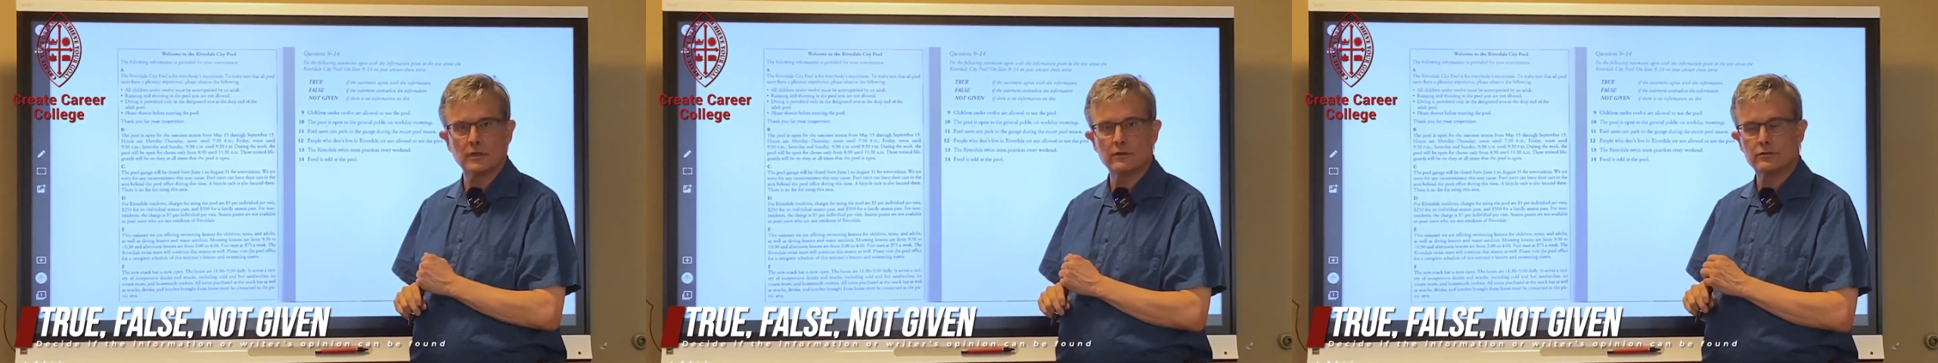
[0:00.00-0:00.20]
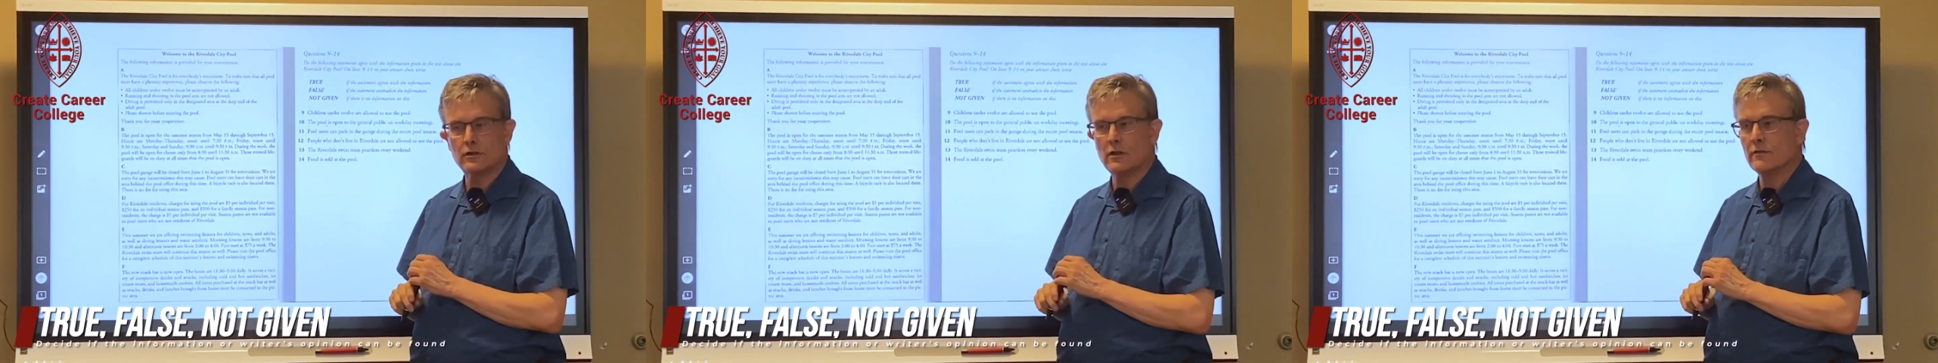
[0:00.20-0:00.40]

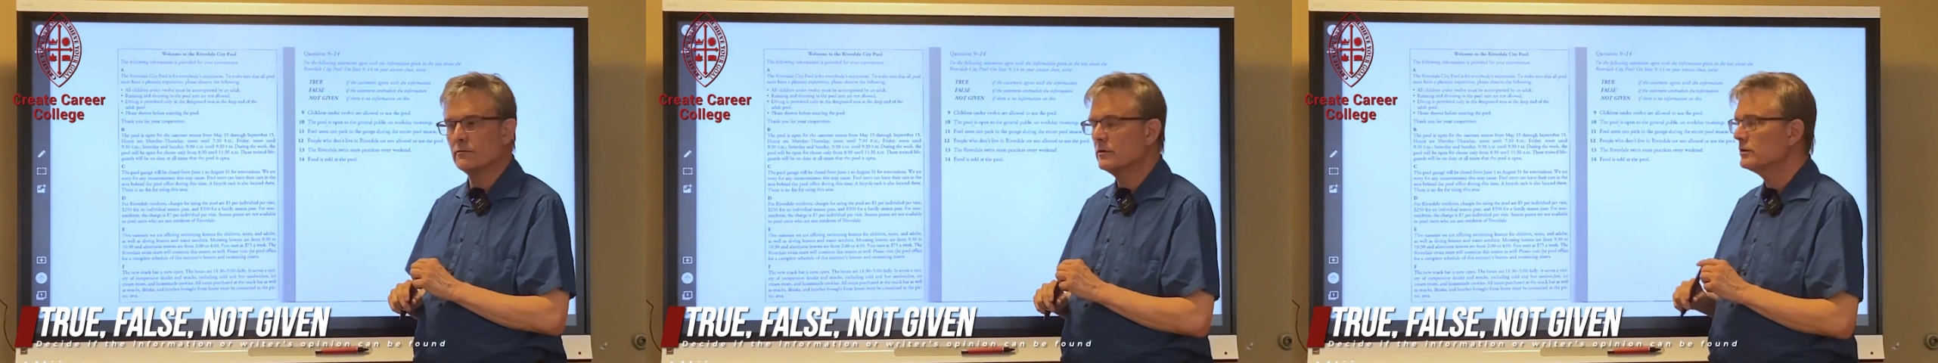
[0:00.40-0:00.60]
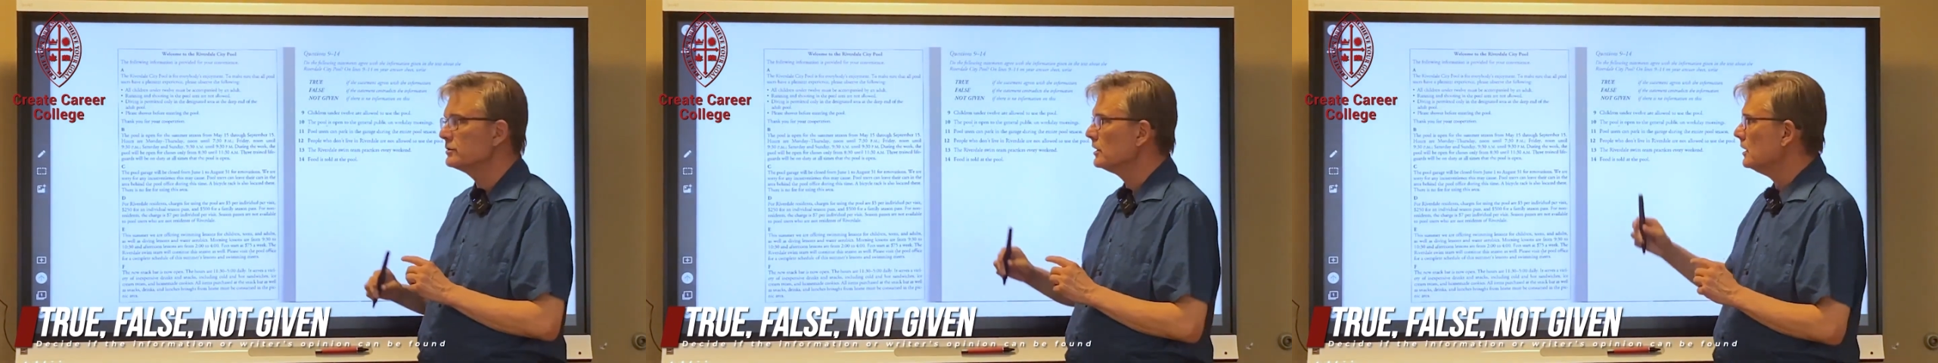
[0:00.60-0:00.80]
So in other
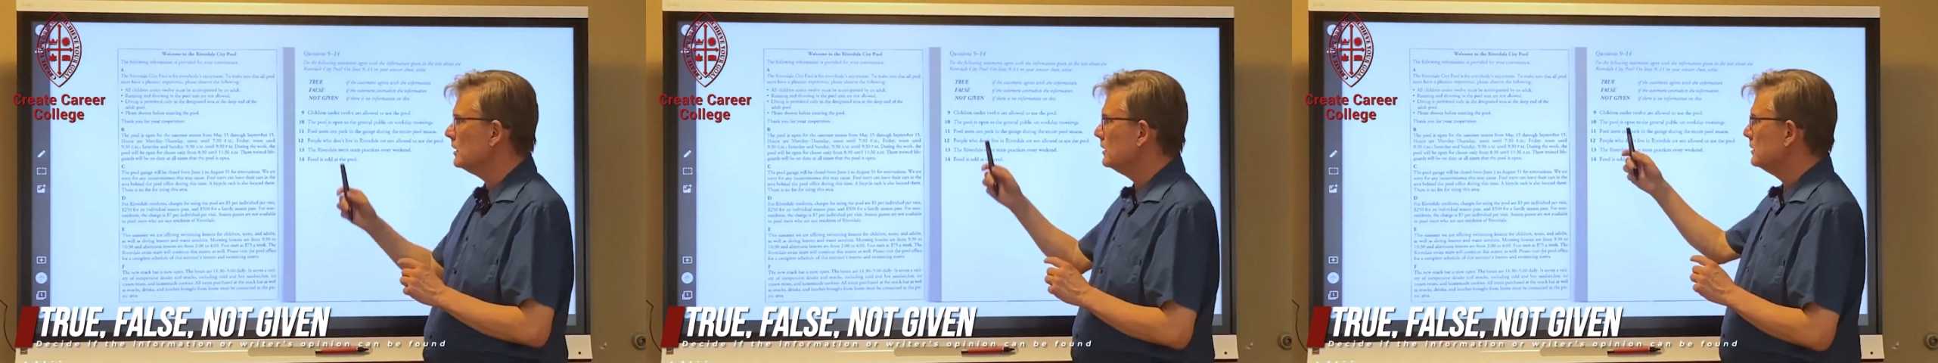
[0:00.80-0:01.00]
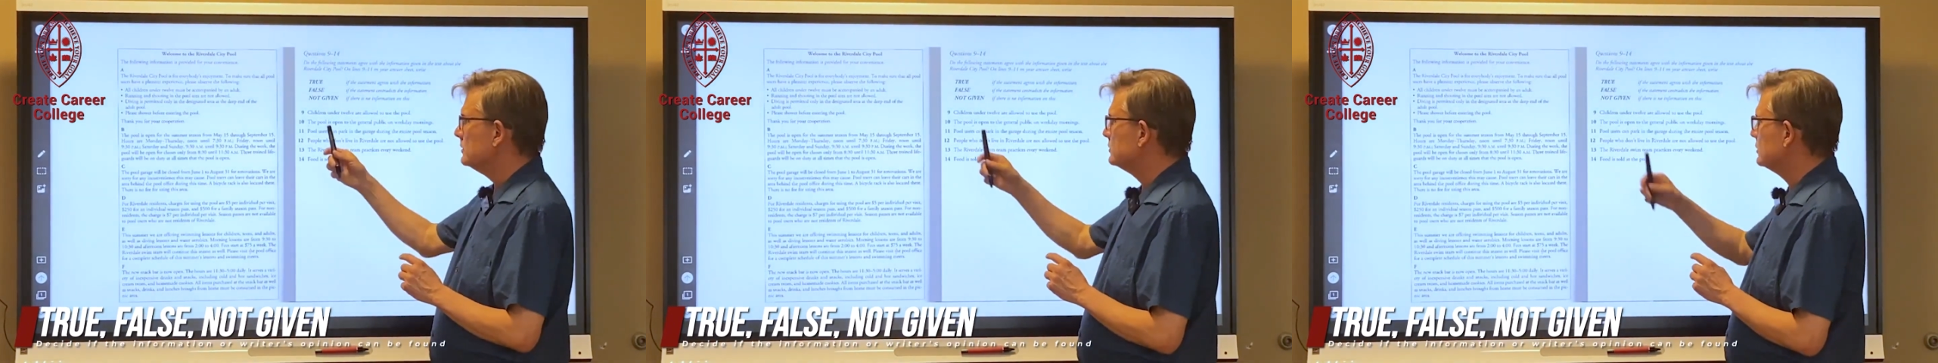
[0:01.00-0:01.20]
words,
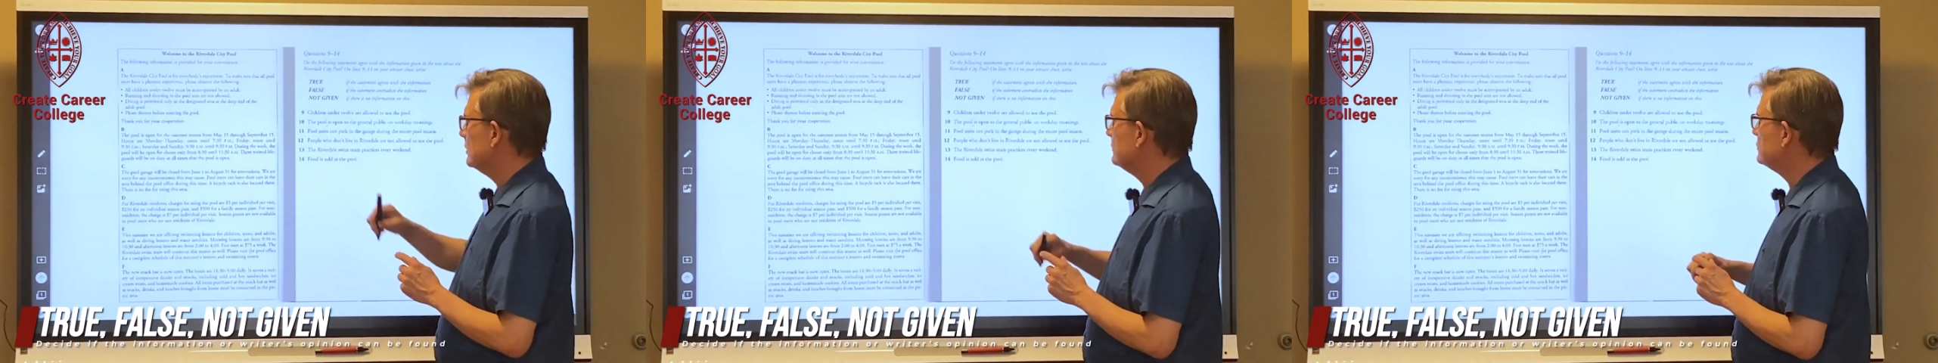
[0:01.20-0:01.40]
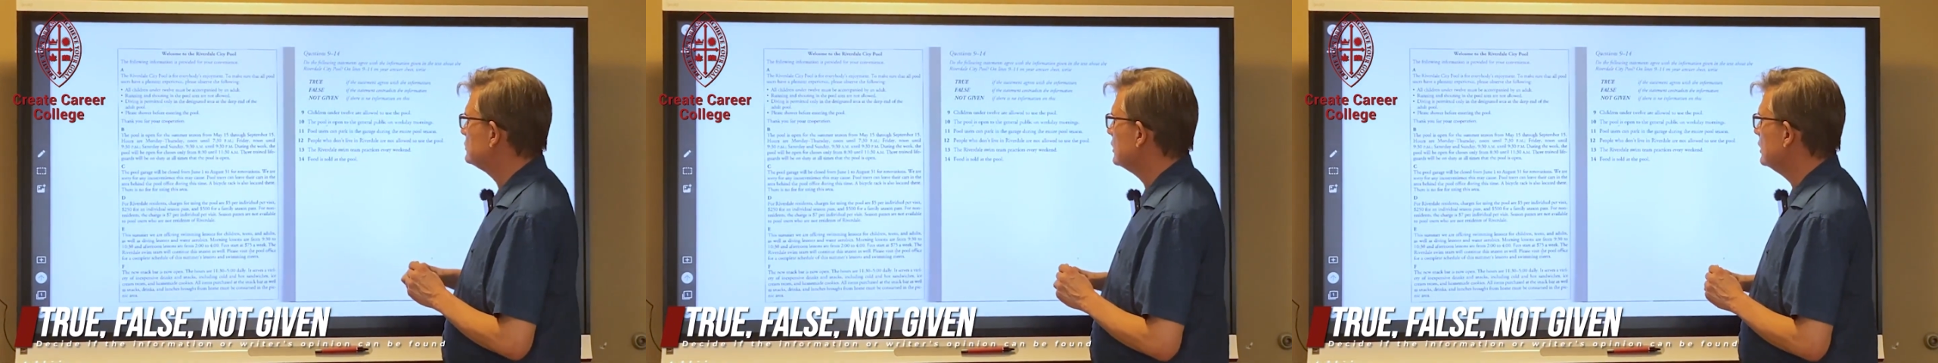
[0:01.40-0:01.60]

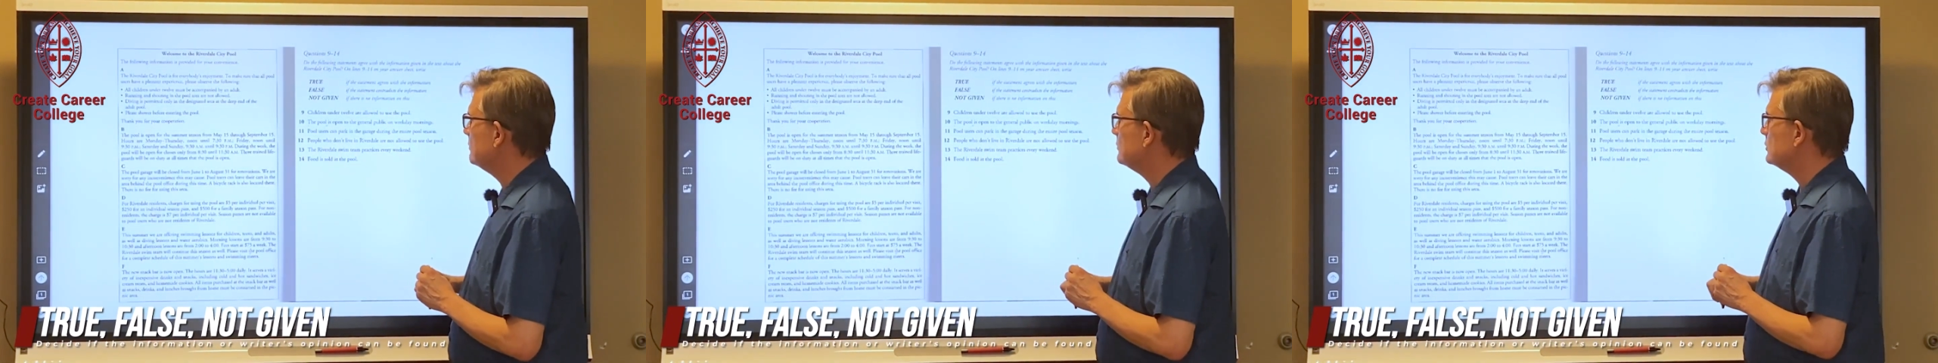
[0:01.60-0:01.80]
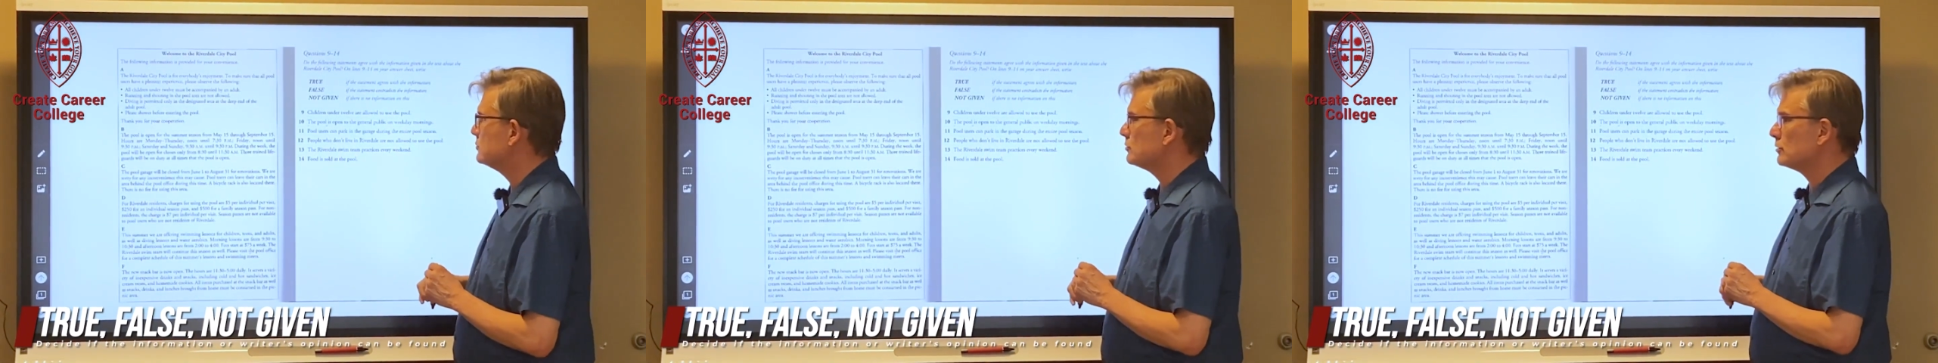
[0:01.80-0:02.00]
some
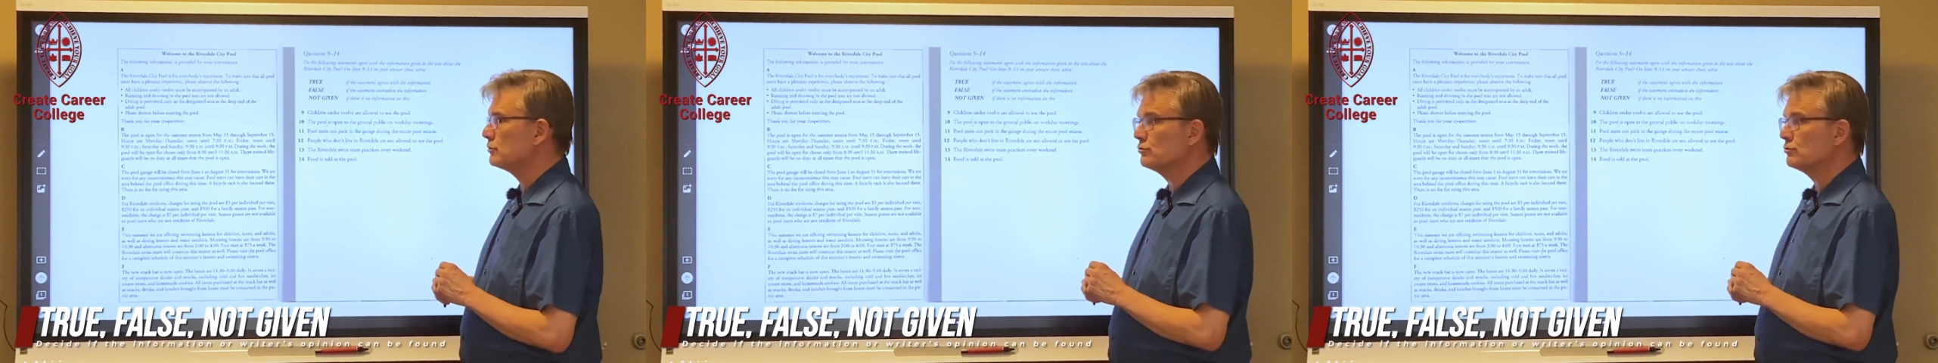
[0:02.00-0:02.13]
statements are